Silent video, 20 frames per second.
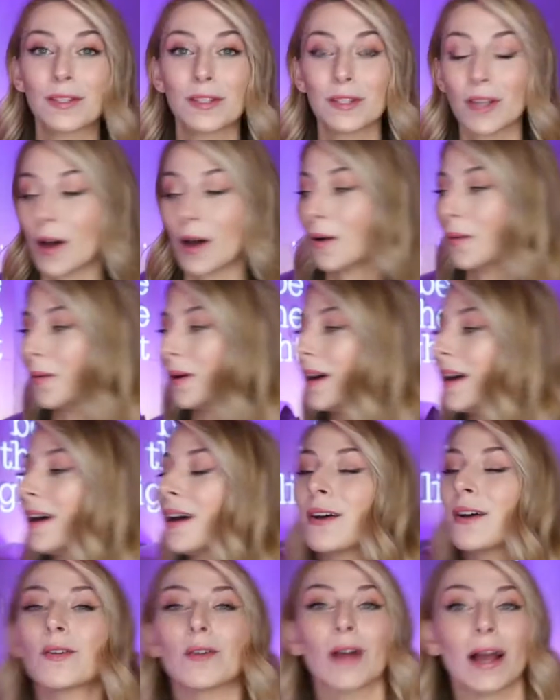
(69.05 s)
So
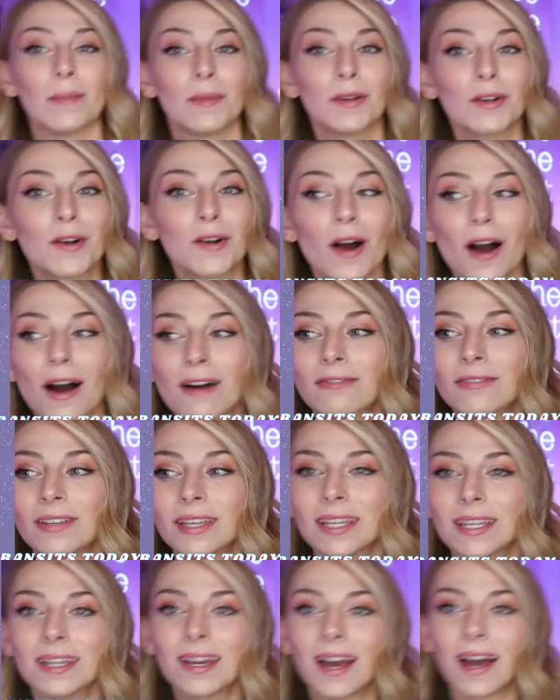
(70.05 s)
grab your
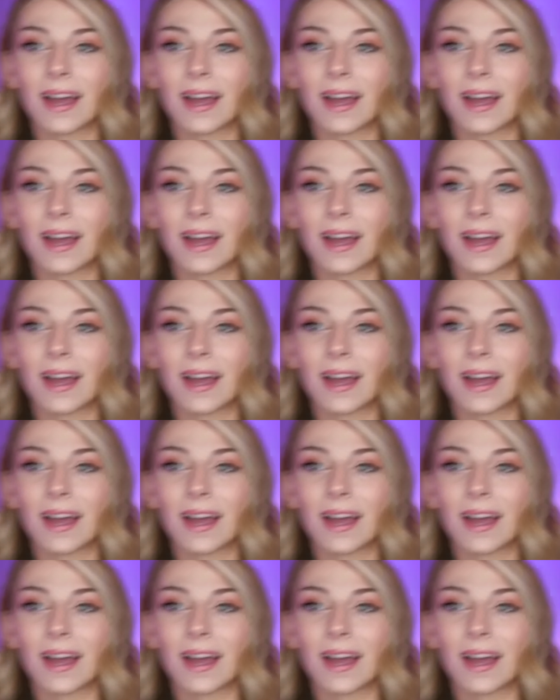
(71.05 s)
coffee.